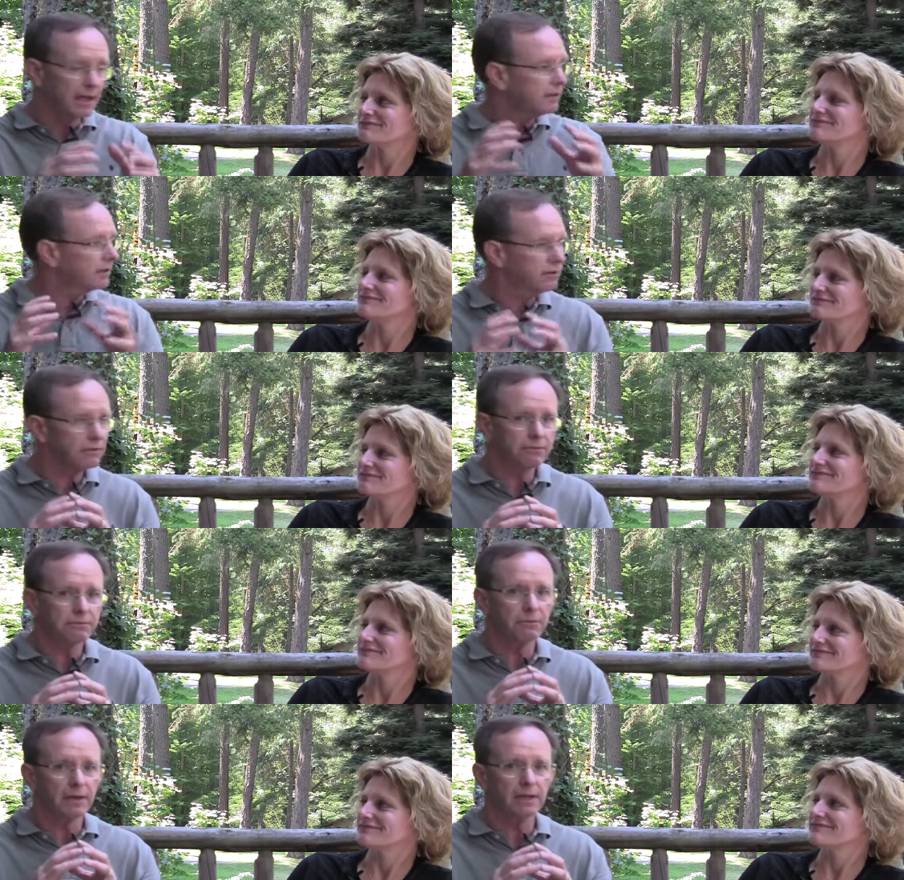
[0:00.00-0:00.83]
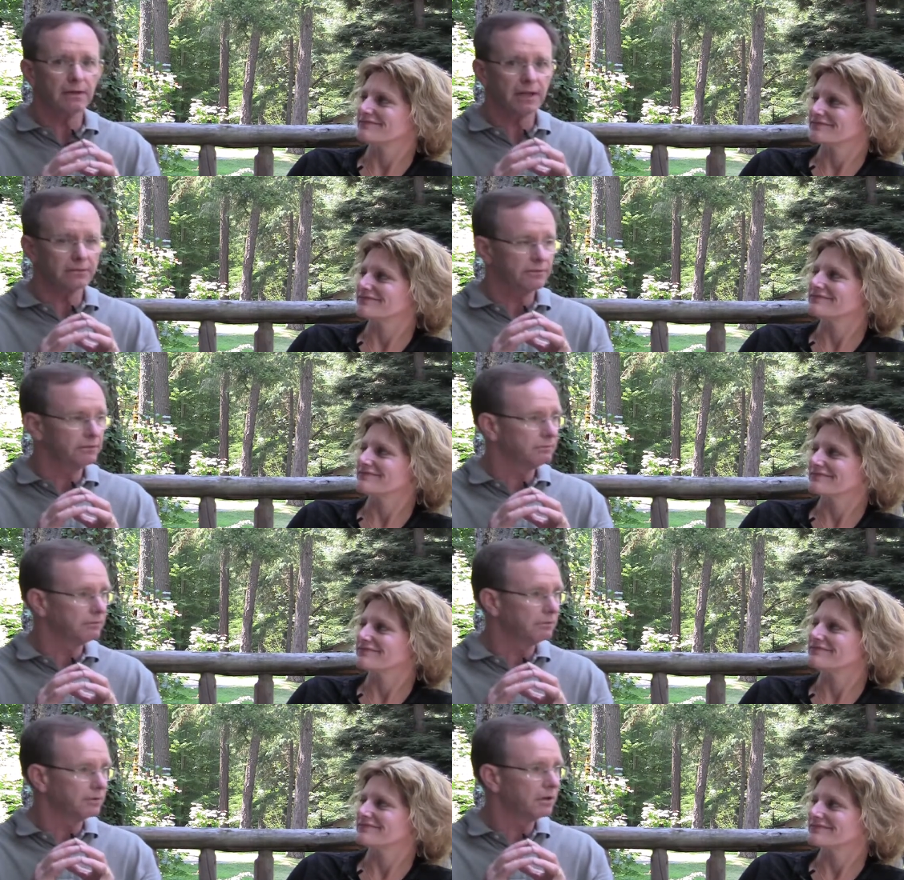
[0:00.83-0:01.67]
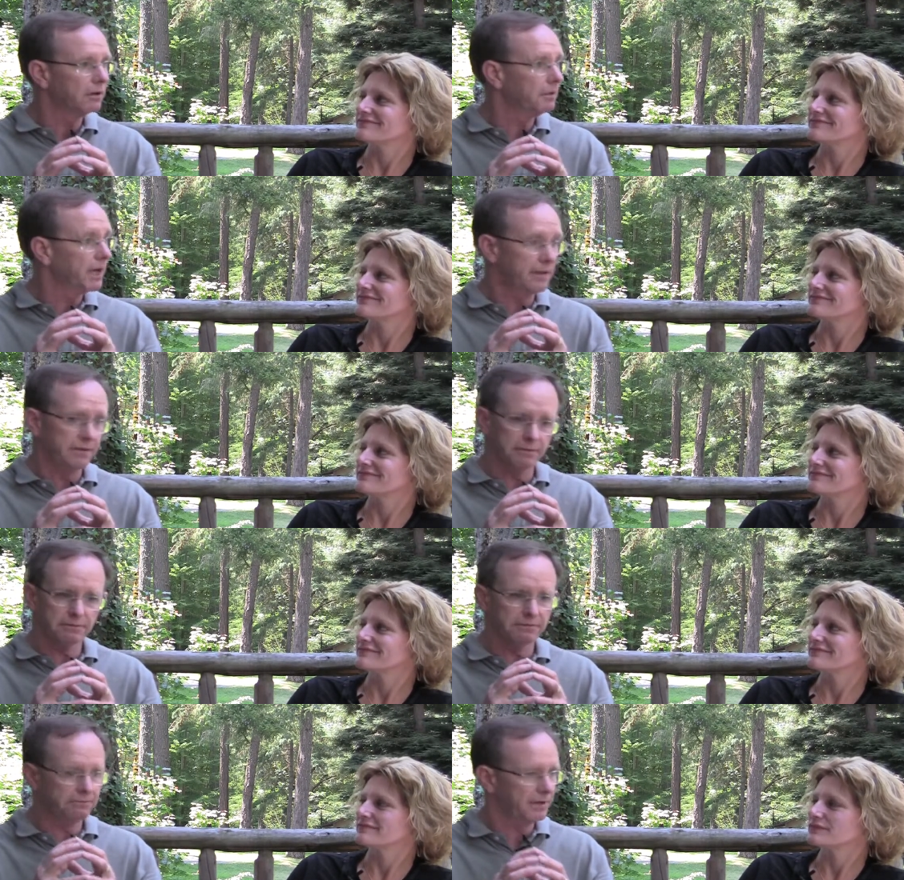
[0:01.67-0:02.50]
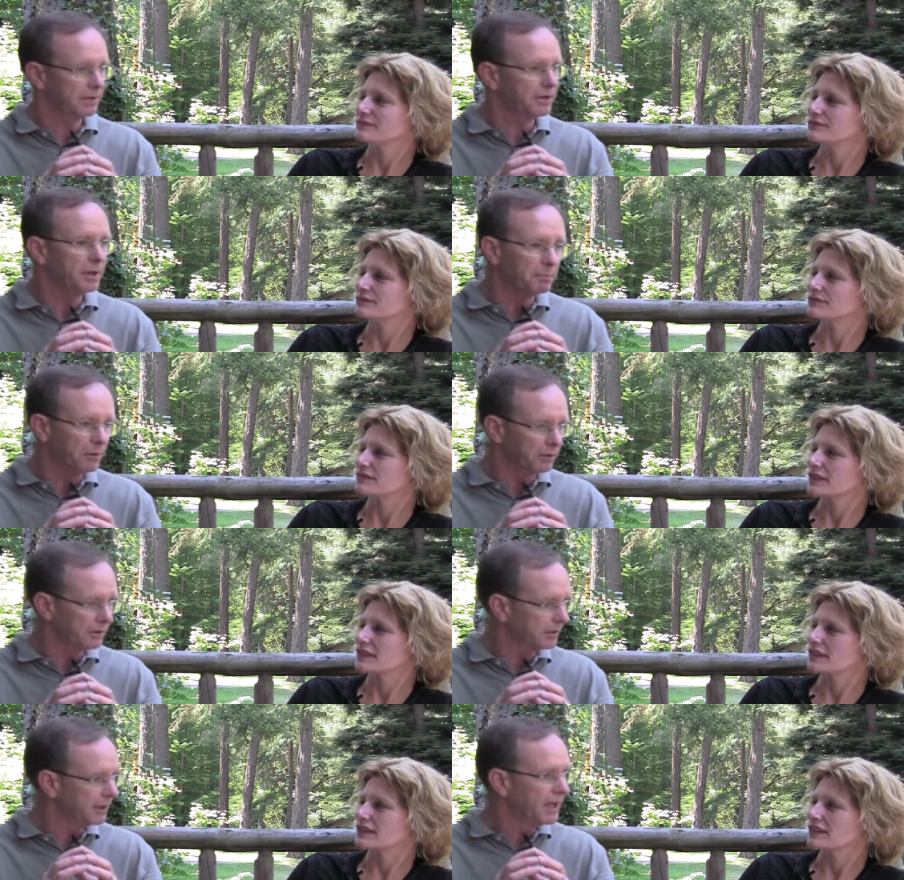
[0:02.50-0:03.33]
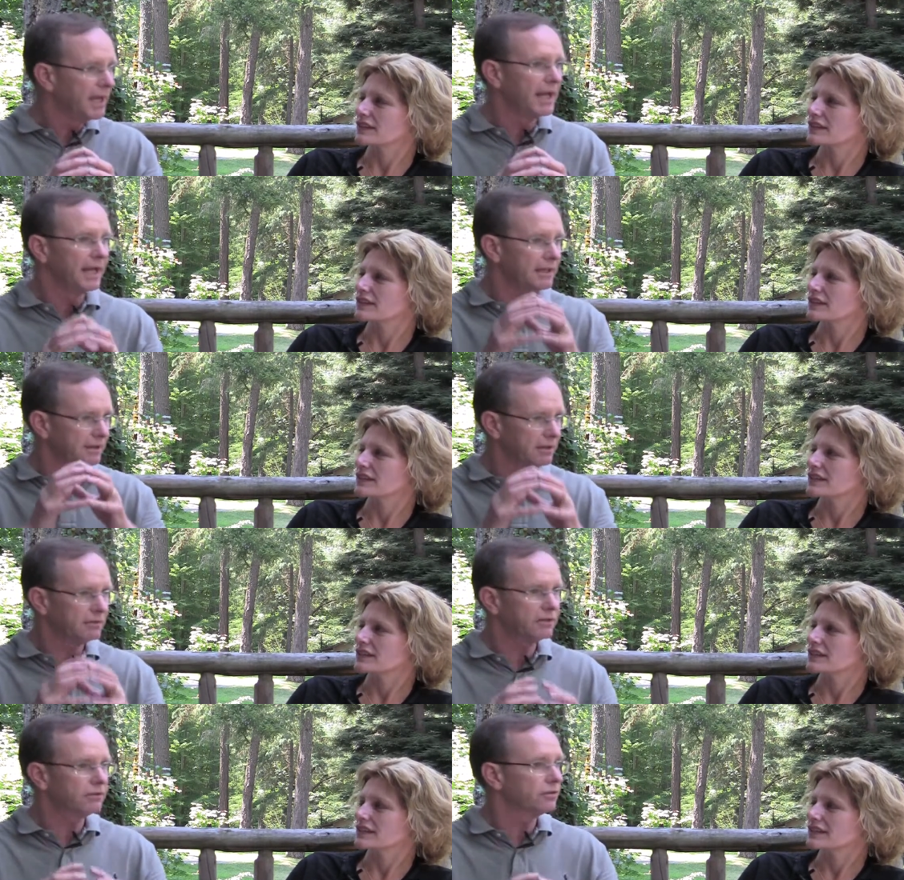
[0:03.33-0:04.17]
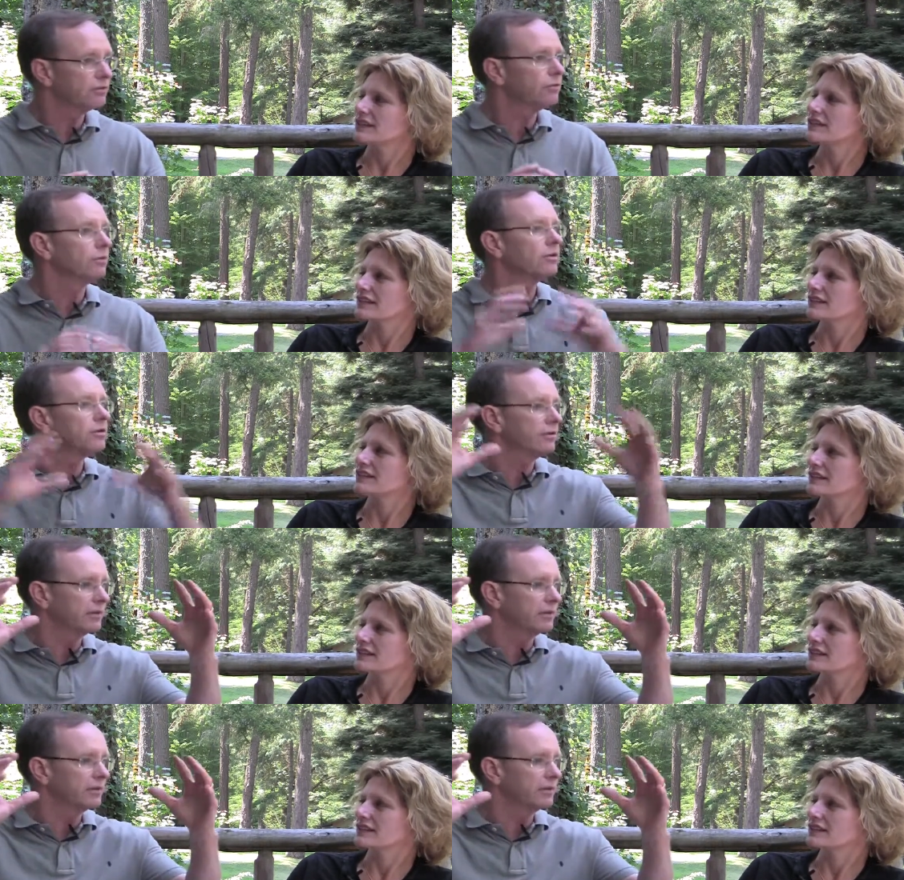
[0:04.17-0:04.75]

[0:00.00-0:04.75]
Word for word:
Speaker 1: Not that those warehouses will go away. They're very important and they're just a source